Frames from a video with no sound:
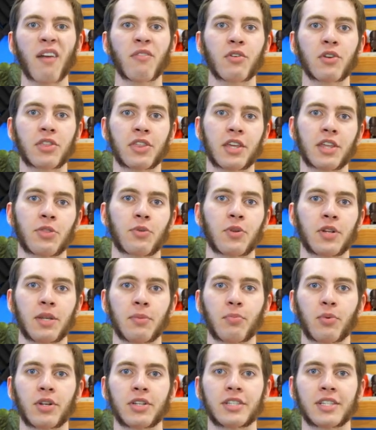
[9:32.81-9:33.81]
everything three
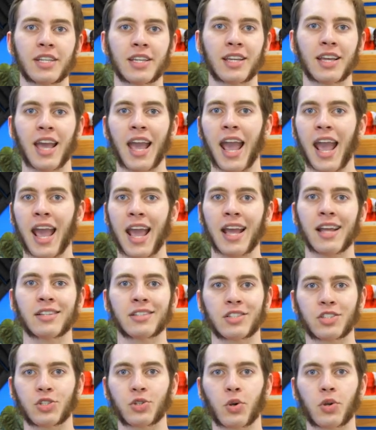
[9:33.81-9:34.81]
D printing
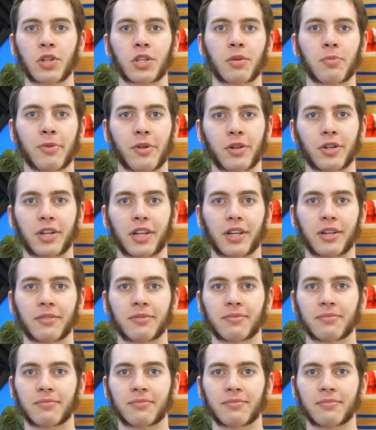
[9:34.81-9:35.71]
and to join the community.